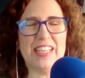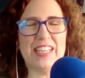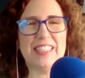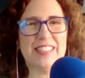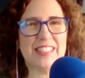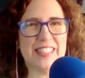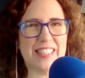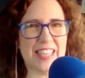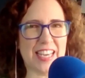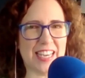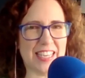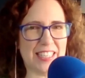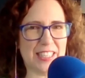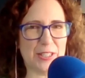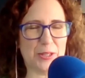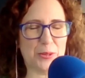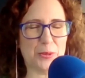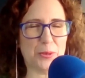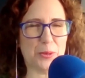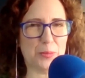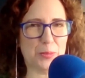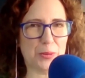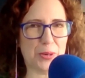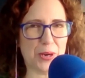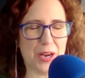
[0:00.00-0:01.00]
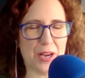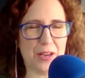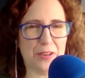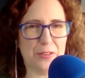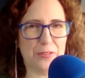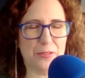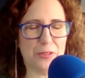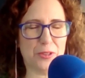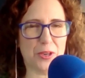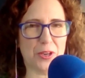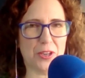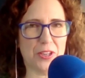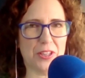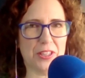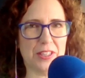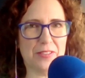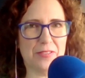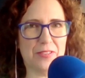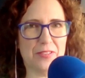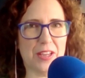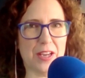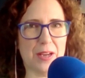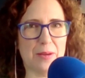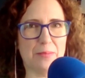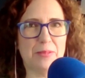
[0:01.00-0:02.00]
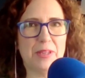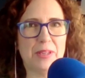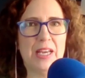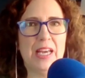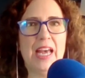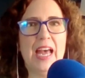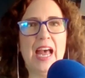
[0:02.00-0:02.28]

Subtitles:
excited or proud for all of them.